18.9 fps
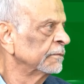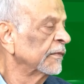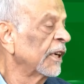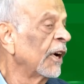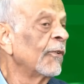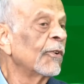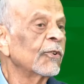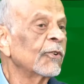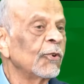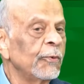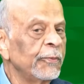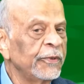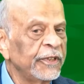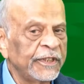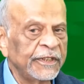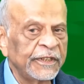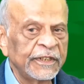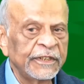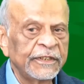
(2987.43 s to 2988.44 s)
Our
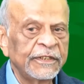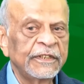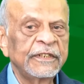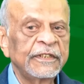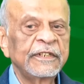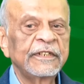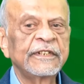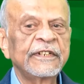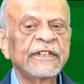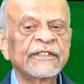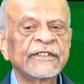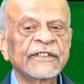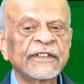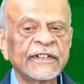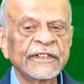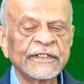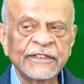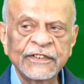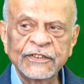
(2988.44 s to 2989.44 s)
community
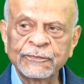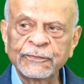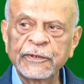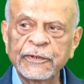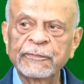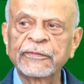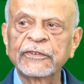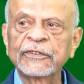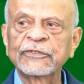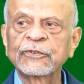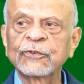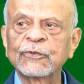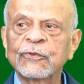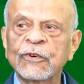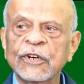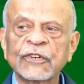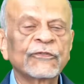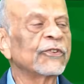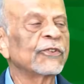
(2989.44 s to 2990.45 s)
discourages people to
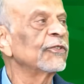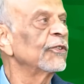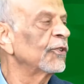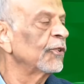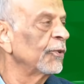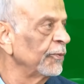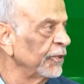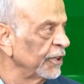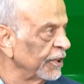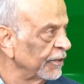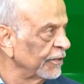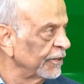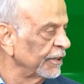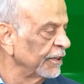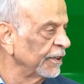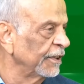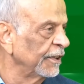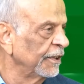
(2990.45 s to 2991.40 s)
work for the community.